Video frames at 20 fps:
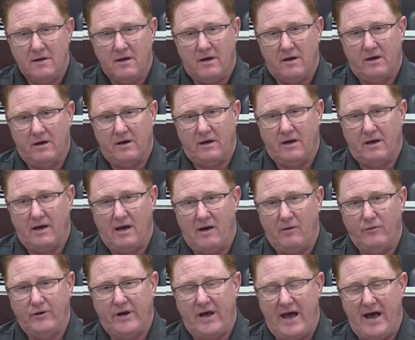I
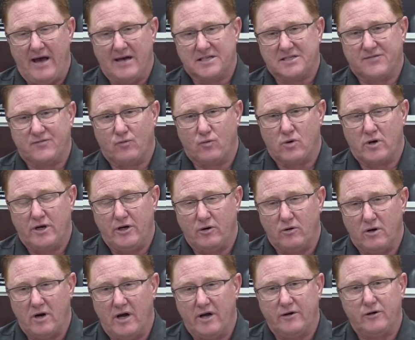would ask for
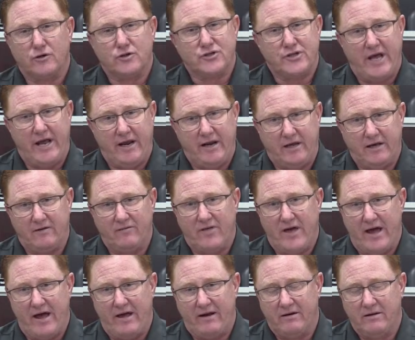your understanding of
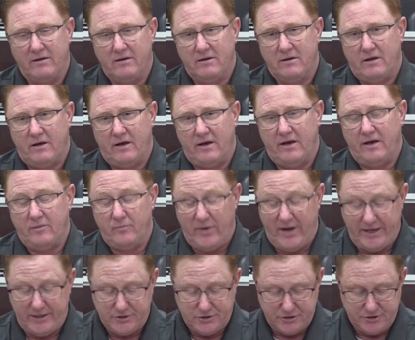that and
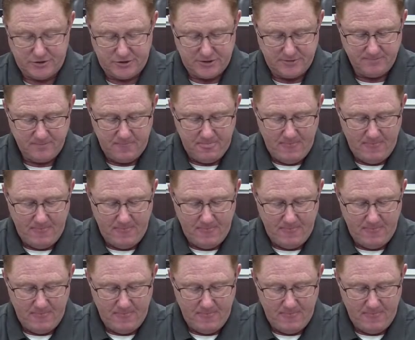patience.